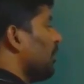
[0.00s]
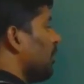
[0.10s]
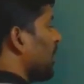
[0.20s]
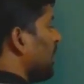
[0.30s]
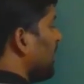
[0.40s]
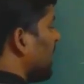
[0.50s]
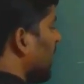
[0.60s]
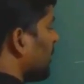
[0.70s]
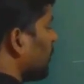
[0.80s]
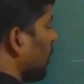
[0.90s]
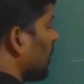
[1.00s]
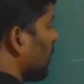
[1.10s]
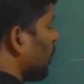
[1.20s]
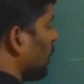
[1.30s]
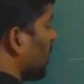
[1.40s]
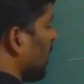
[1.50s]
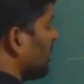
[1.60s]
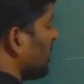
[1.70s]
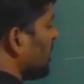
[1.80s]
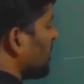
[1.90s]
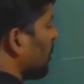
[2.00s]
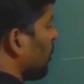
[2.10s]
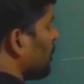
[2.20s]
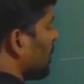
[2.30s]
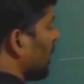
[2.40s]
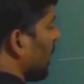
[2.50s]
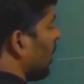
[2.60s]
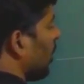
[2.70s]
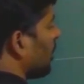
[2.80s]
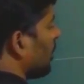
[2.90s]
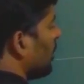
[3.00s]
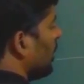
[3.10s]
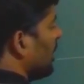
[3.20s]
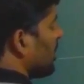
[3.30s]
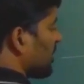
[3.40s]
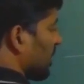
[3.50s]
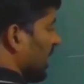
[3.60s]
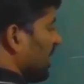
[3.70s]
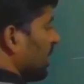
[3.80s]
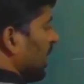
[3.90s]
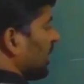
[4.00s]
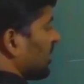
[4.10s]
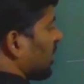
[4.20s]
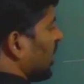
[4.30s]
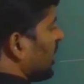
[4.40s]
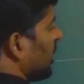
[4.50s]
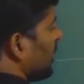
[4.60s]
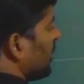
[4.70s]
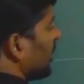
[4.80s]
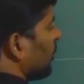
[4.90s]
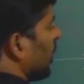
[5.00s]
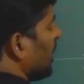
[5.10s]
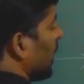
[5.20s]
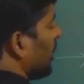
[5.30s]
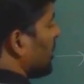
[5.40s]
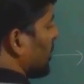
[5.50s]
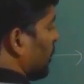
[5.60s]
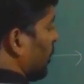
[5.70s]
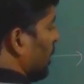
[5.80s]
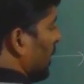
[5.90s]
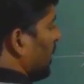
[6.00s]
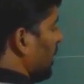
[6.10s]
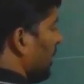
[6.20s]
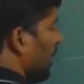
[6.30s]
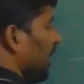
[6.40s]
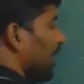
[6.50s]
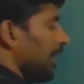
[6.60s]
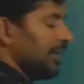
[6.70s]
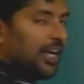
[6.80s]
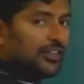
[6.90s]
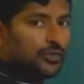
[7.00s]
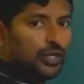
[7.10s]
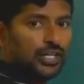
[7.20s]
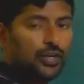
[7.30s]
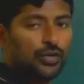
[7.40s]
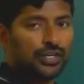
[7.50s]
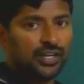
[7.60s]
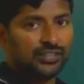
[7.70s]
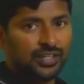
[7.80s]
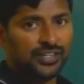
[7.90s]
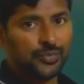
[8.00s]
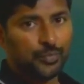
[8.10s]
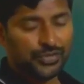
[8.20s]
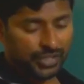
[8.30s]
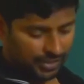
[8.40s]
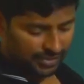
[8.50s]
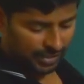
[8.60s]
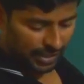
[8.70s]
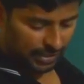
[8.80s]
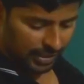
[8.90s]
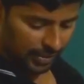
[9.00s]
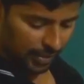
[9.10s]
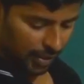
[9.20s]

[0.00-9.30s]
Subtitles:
Okay, it has to undergo translational motion along straight line. Straight line means in one dimension only. It has to undergo translation motion in straight line